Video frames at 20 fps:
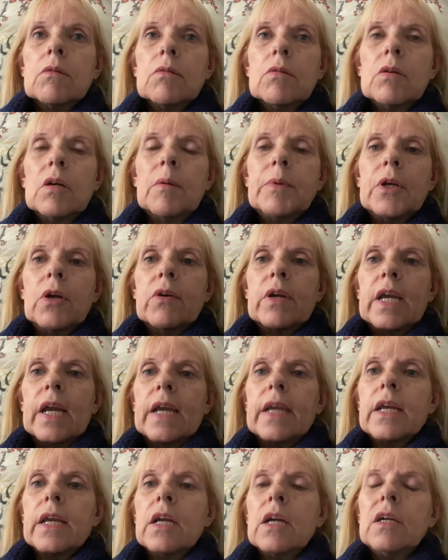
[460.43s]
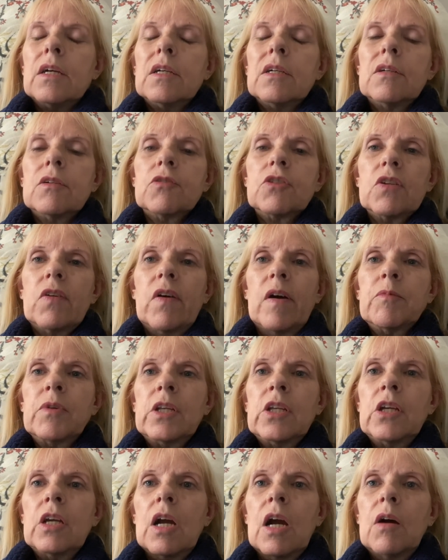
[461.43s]
I'll be okay. So I'm
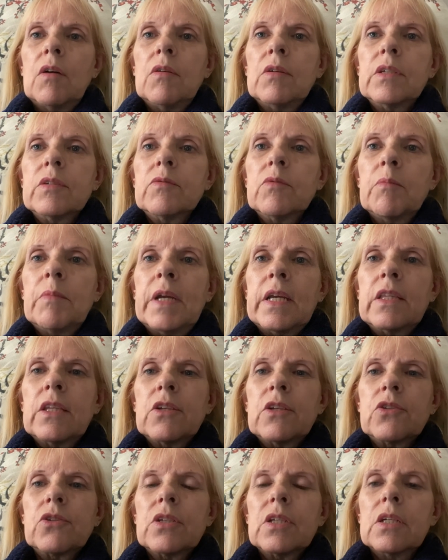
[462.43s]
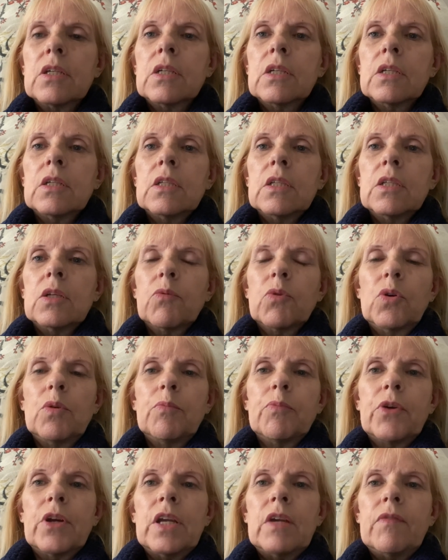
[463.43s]
going to go. We'll make this real
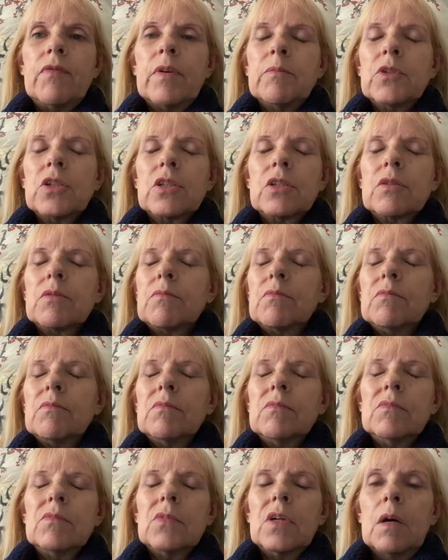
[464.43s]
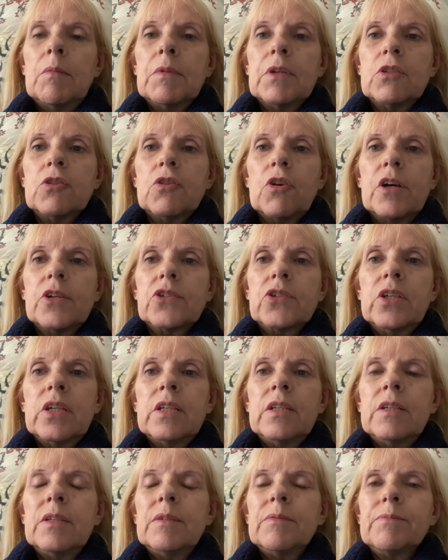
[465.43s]
brief. I'm just, I'm
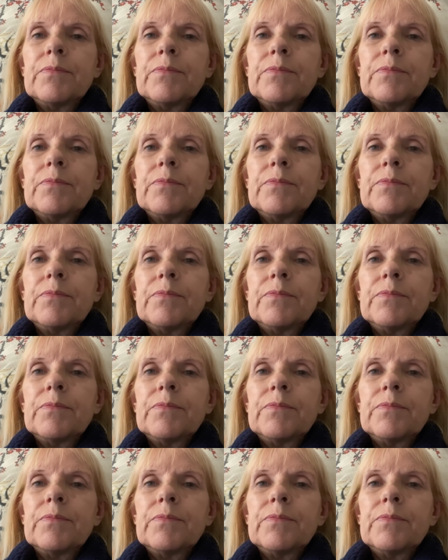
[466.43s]
exhausted.